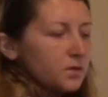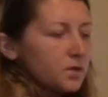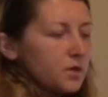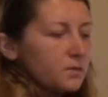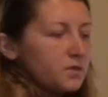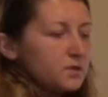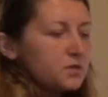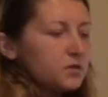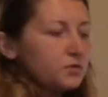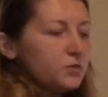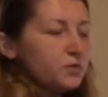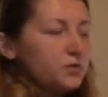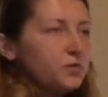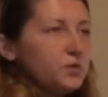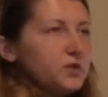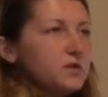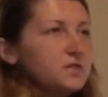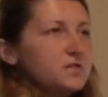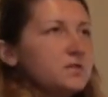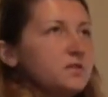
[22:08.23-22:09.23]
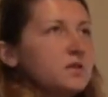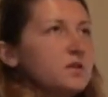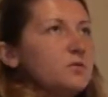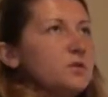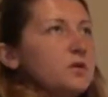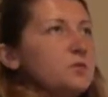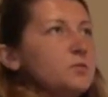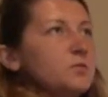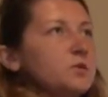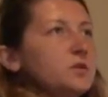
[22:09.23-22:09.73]
coming to food a few years
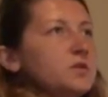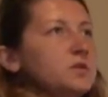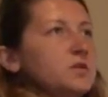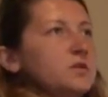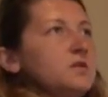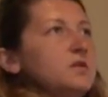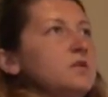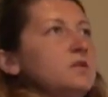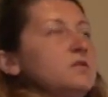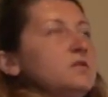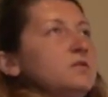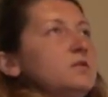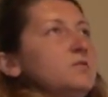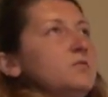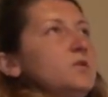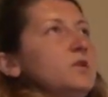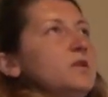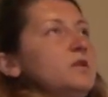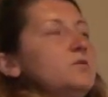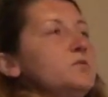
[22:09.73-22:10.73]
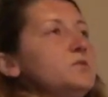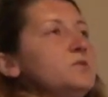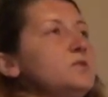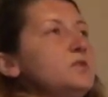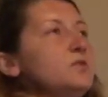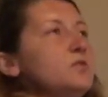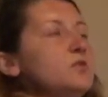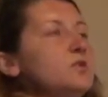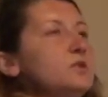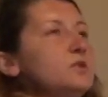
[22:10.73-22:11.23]
ago, I worked in while I was
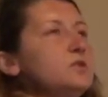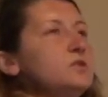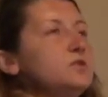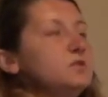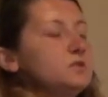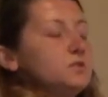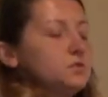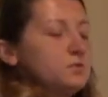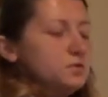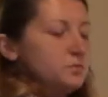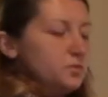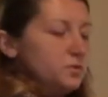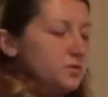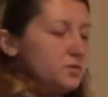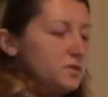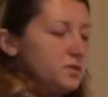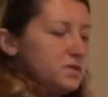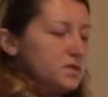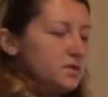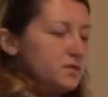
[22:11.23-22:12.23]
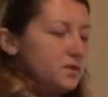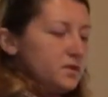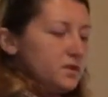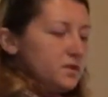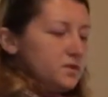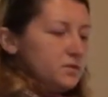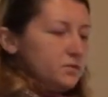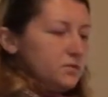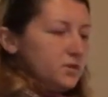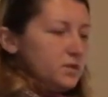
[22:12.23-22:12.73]
in college to support myself. I
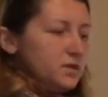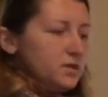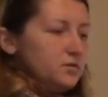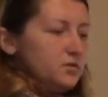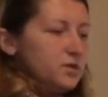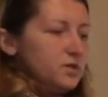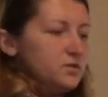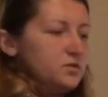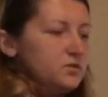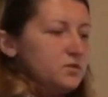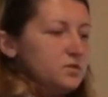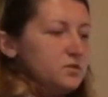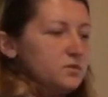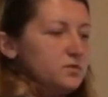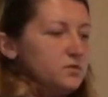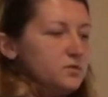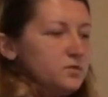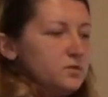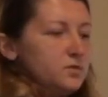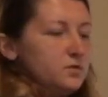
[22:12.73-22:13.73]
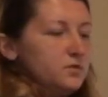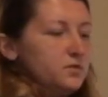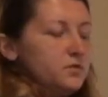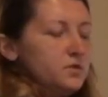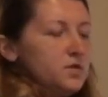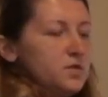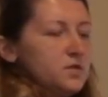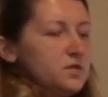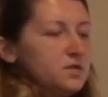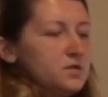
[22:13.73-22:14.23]
had to work in restaurants for a
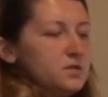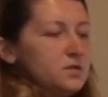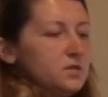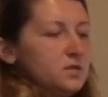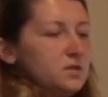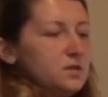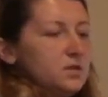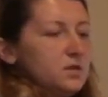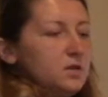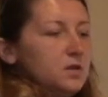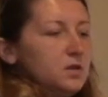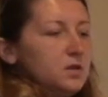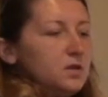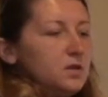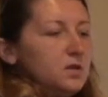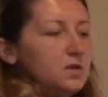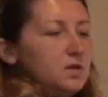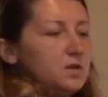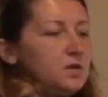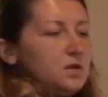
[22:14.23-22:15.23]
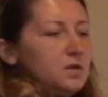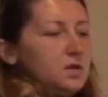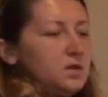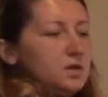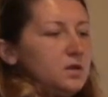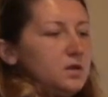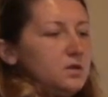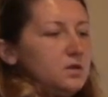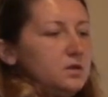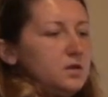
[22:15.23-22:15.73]
few years, and
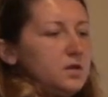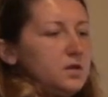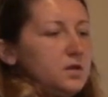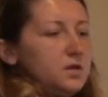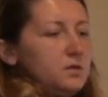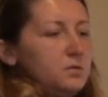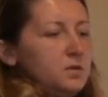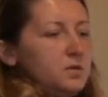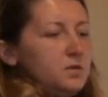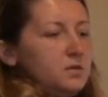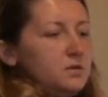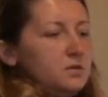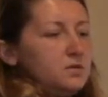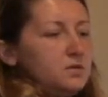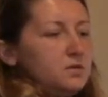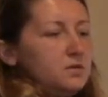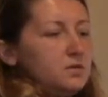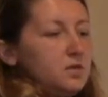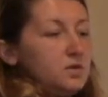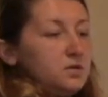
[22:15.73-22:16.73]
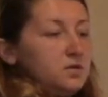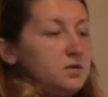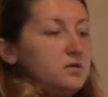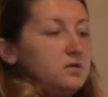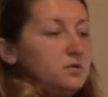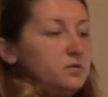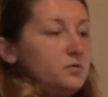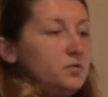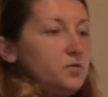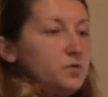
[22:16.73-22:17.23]
I came in
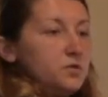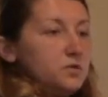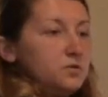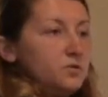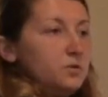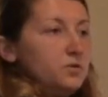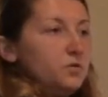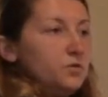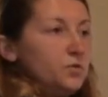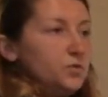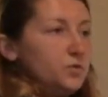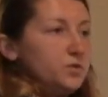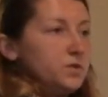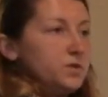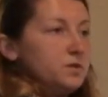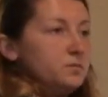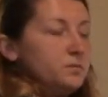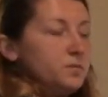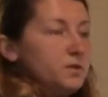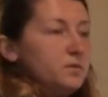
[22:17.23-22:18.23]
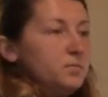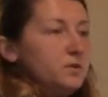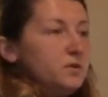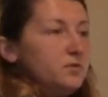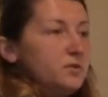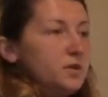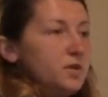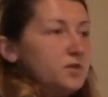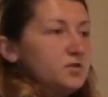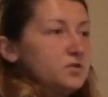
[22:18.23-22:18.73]
contact, of course, with food and
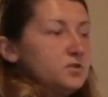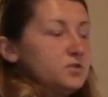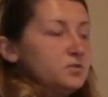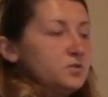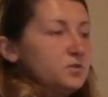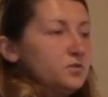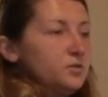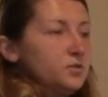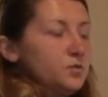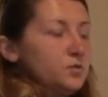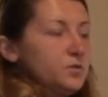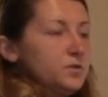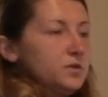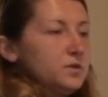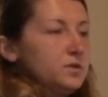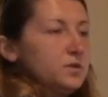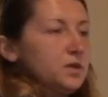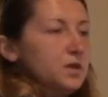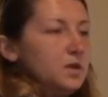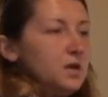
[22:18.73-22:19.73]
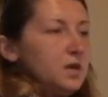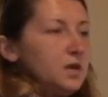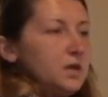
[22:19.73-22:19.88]
people relations with food. And